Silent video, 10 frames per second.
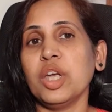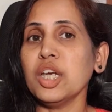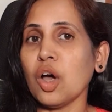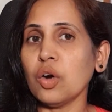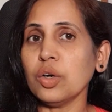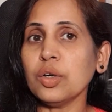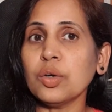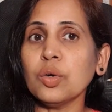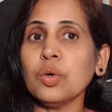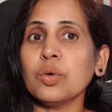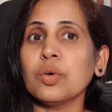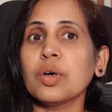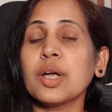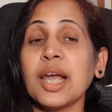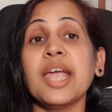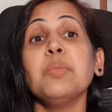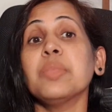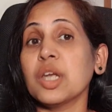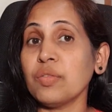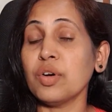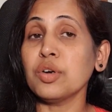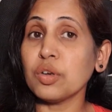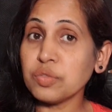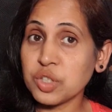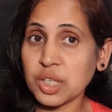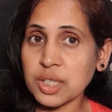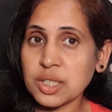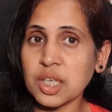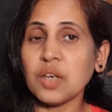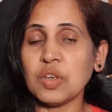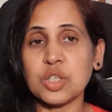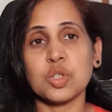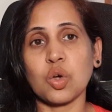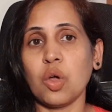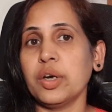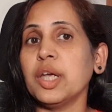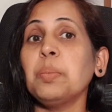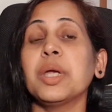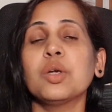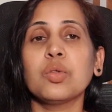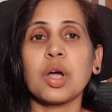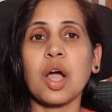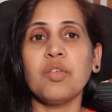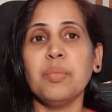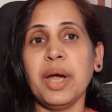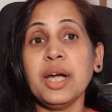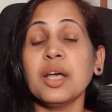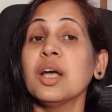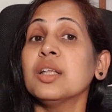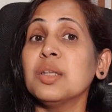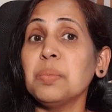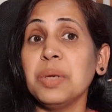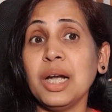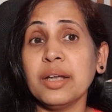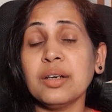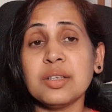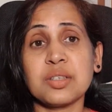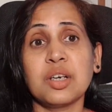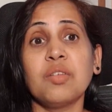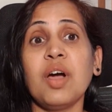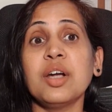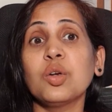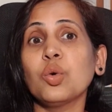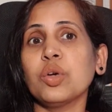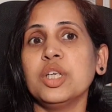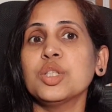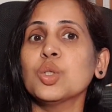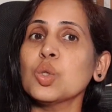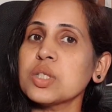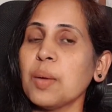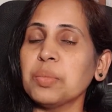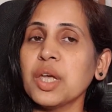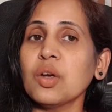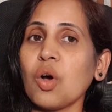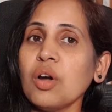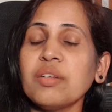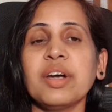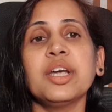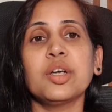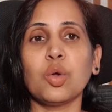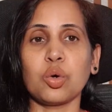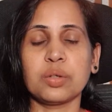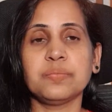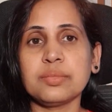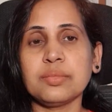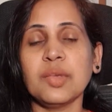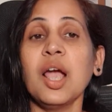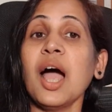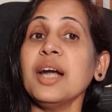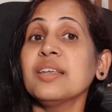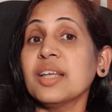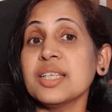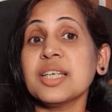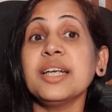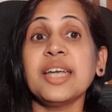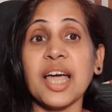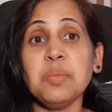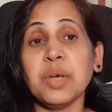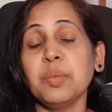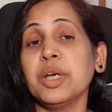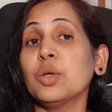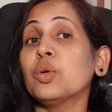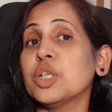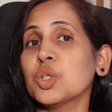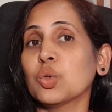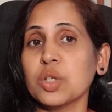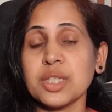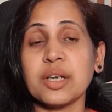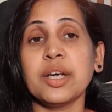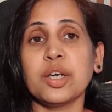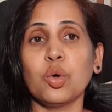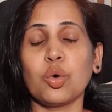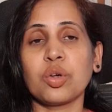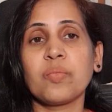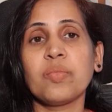in order to claim refund of GST which is already paid to the government, the builder is required to issue something called credit note, and there is a time limit to issue this credit note.